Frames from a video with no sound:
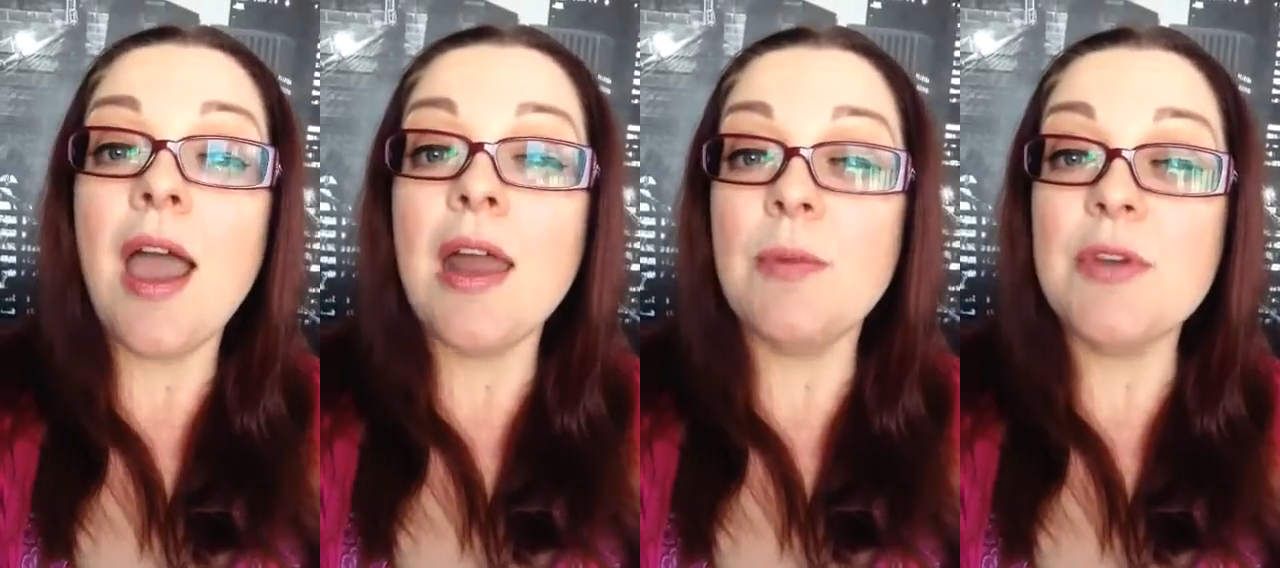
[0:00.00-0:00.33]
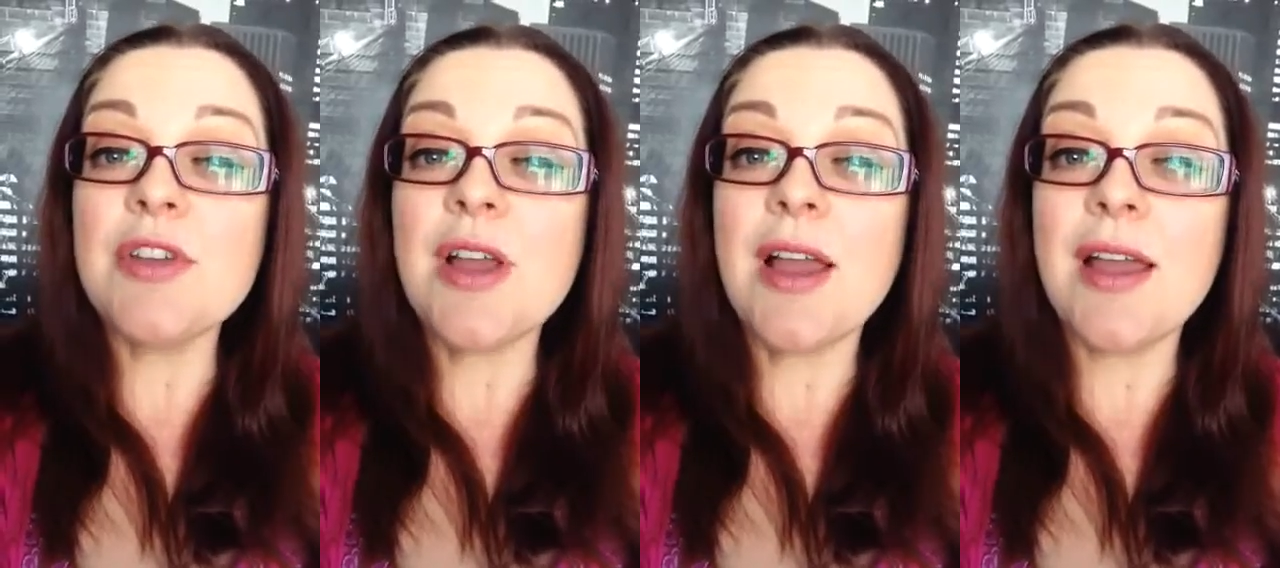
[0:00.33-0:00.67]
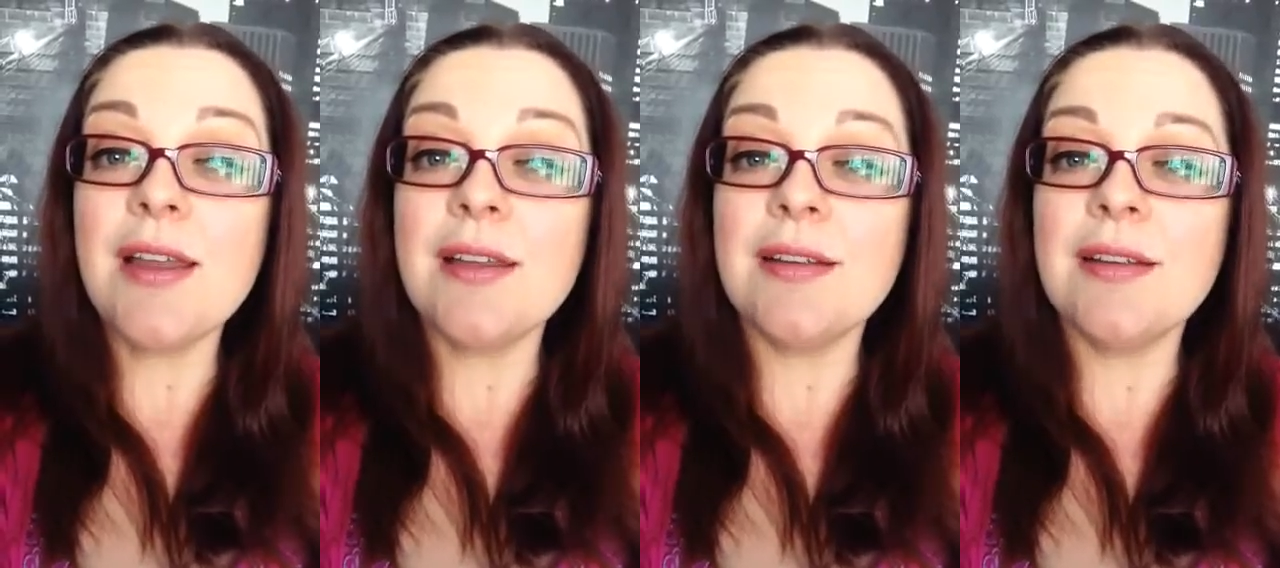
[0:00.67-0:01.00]
And I wish I
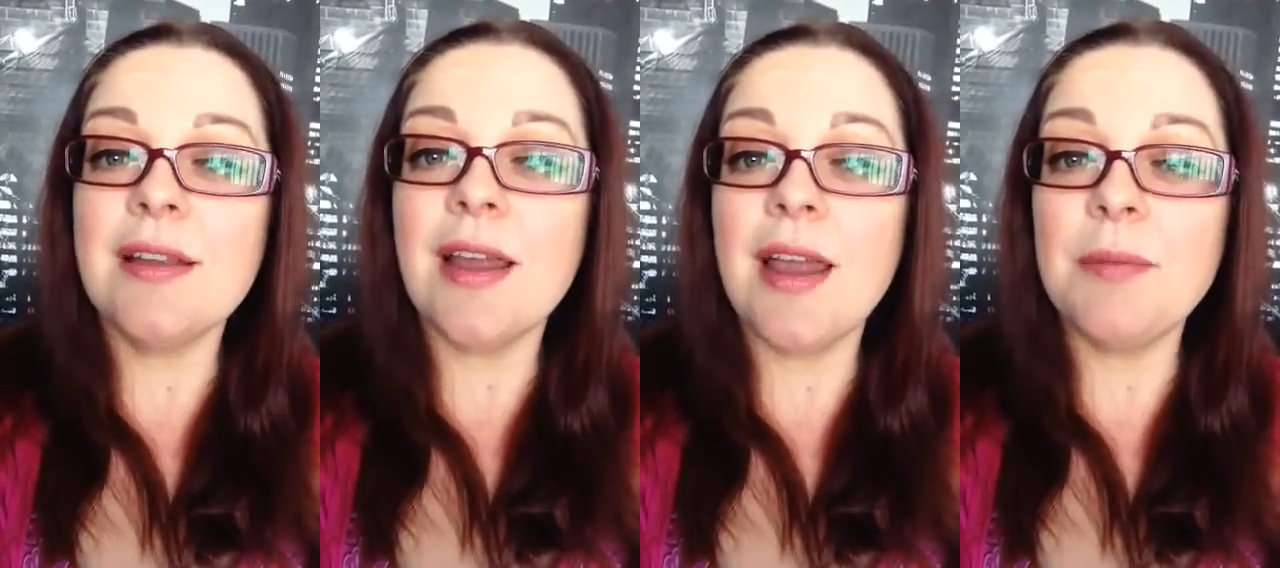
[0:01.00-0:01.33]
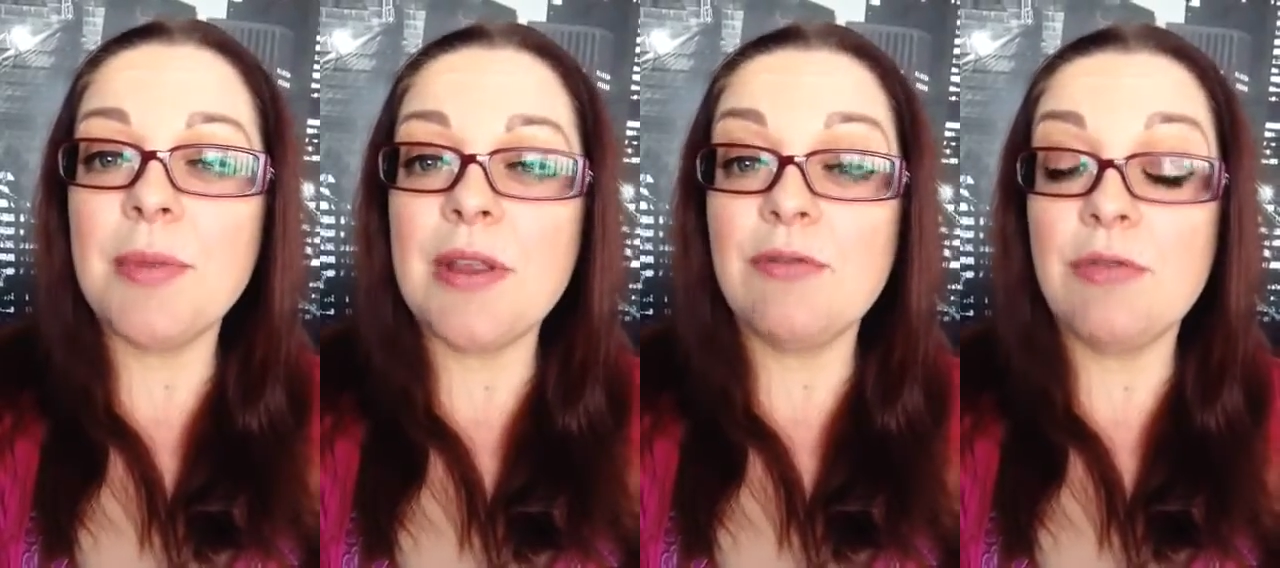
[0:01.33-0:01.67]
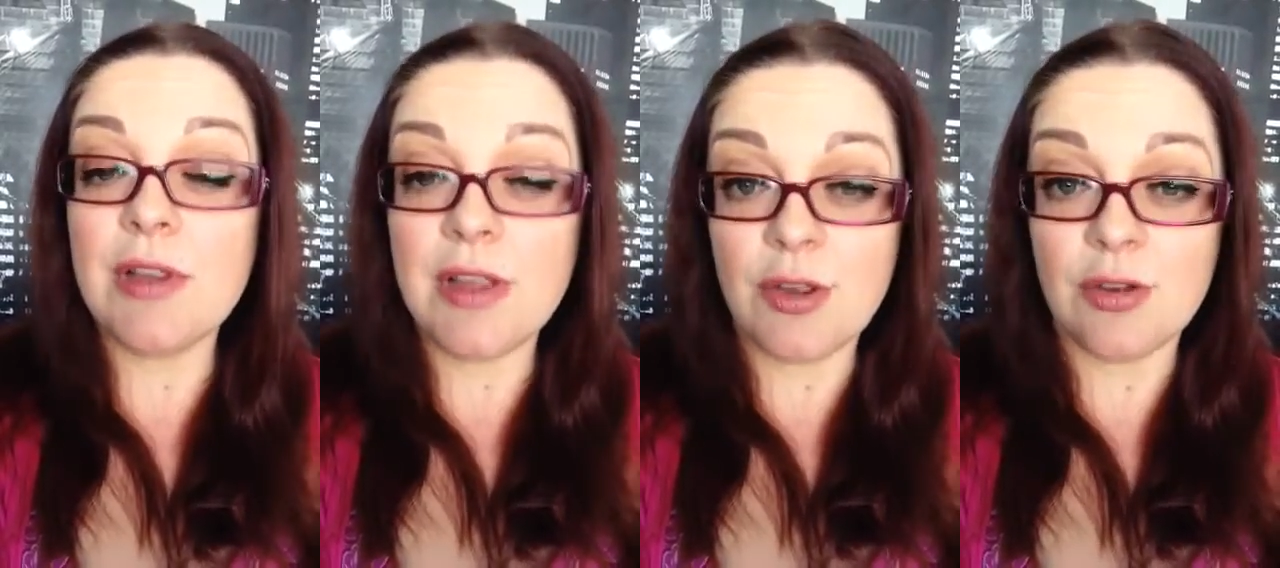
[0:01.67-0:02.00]
had. I had been
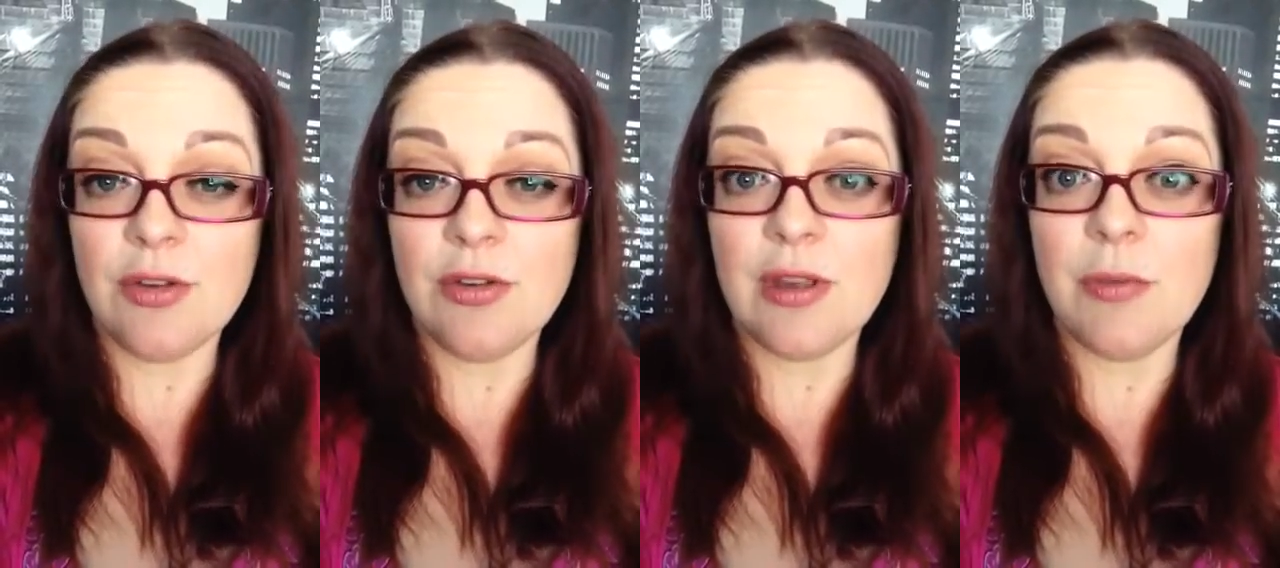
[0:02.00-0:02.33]
really good.